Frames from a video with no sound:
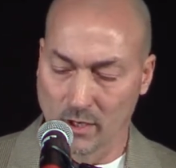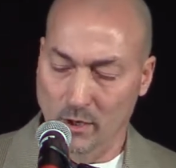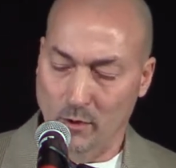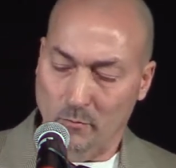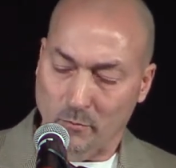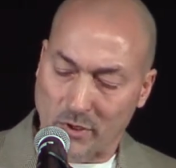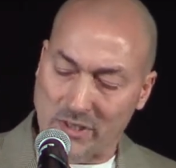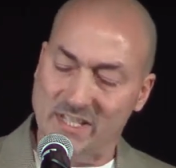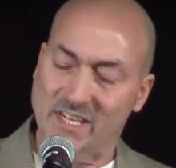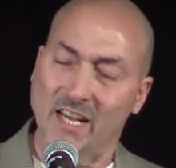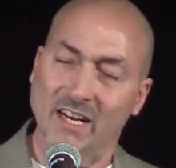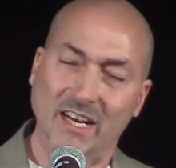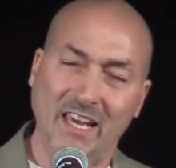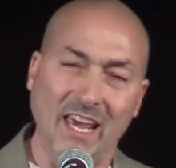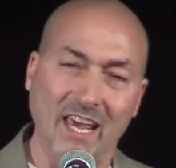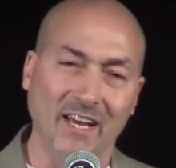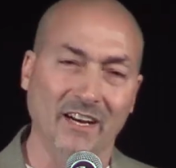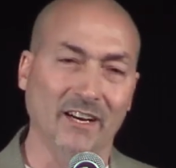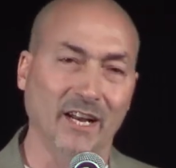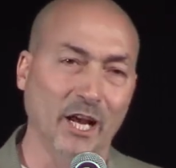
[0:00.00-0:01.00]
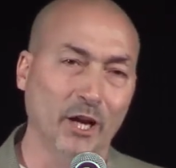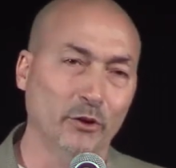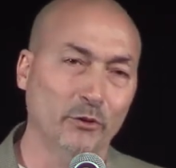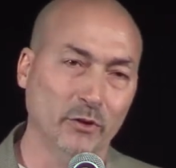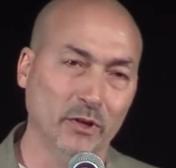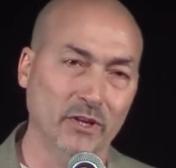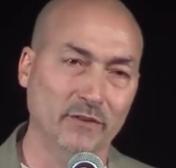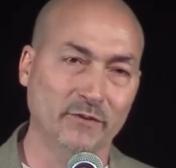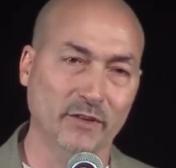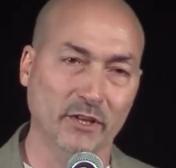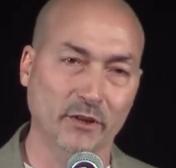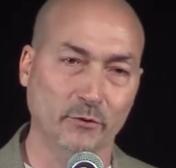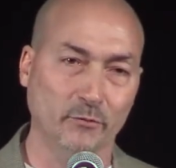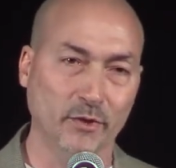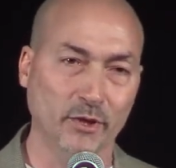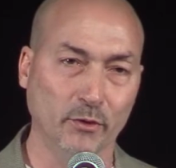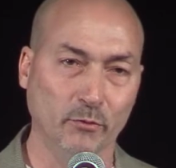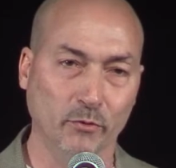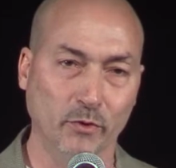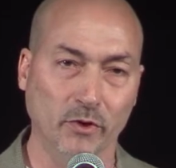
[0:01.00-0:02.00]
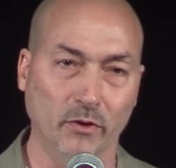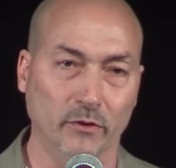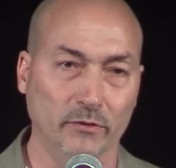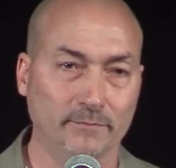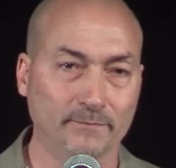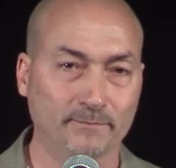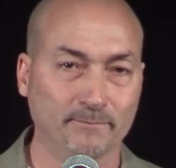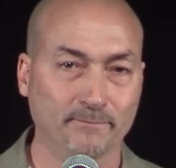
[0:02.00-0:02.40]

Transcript: Present a candidate who lives in the real world,